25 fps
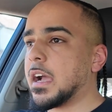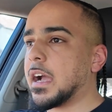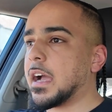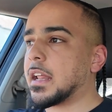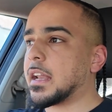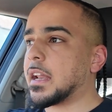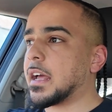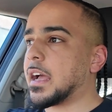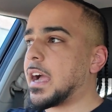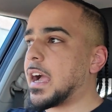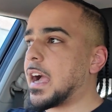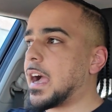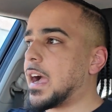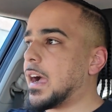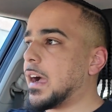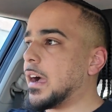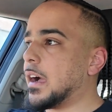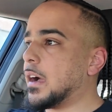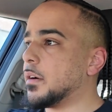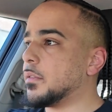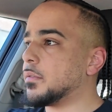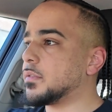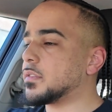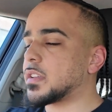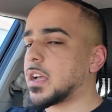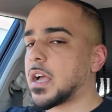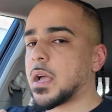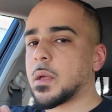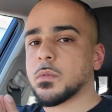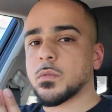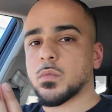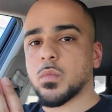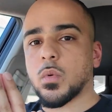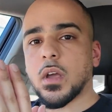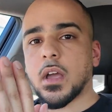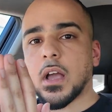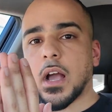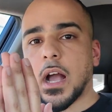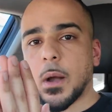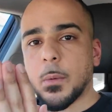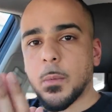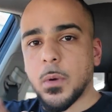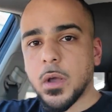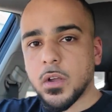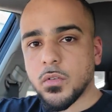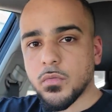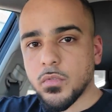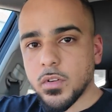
and I have times where I work